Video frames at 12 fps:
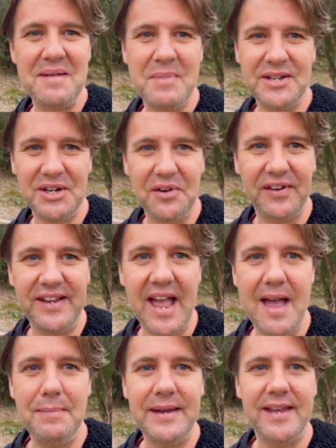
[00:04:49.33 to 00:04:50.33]
myself a
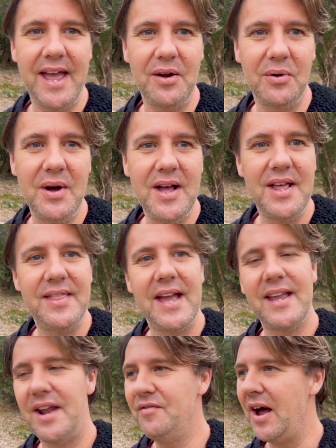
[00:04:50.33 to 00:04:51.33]
camping kettle that
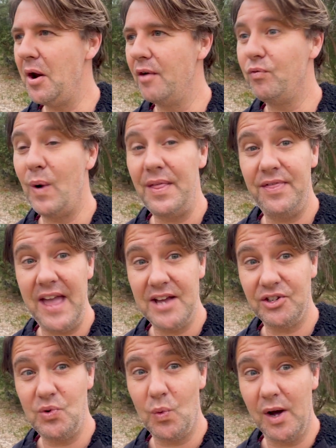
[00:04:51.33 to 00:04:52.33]
can run off
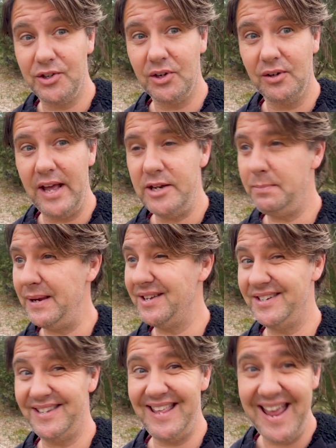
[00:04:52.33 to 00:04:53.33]
1000 watts or less,
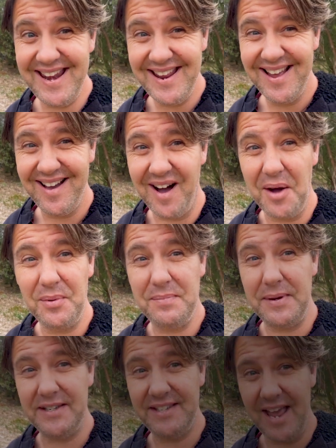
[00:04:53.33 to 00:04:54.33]
because then I would
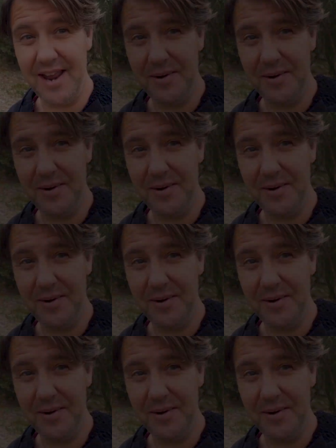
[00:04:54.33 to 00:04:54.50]
be set.